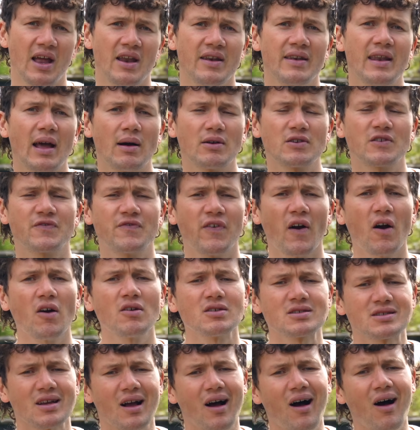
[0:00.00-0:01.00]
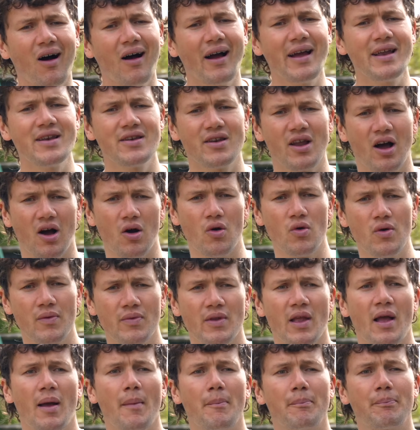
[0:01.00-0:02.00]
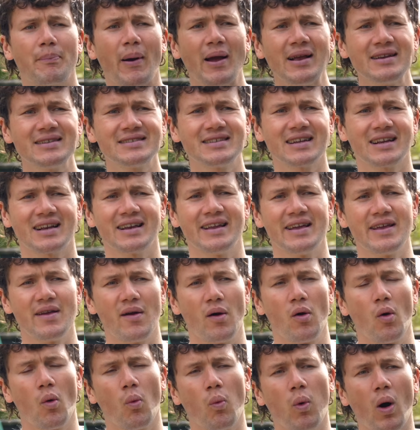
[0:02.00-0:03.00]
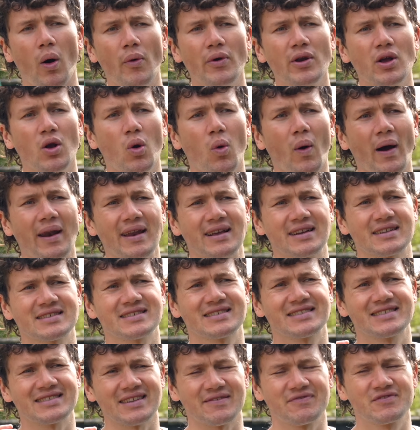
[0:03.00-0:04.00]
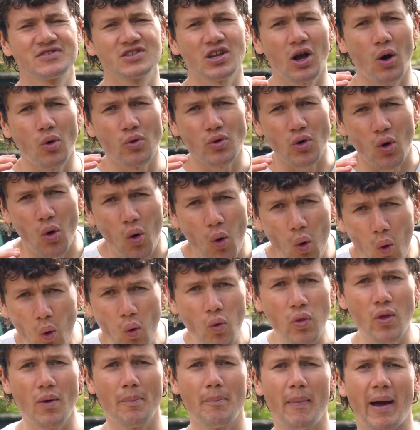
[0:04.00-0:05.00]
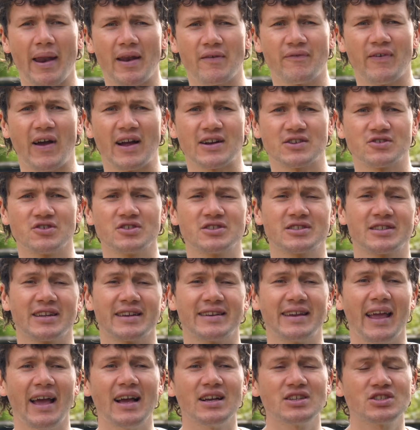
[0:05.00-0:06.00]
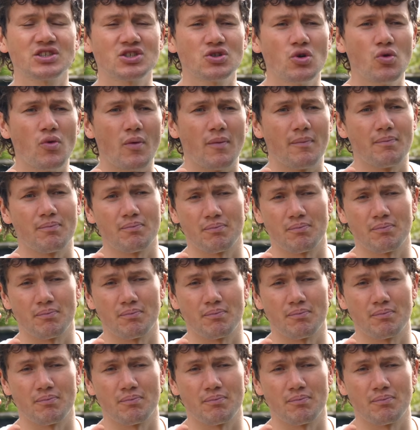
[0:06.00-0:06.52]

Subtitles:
Now, as far as I know, basically, World Aquatics have told all the manufacturers to get a suit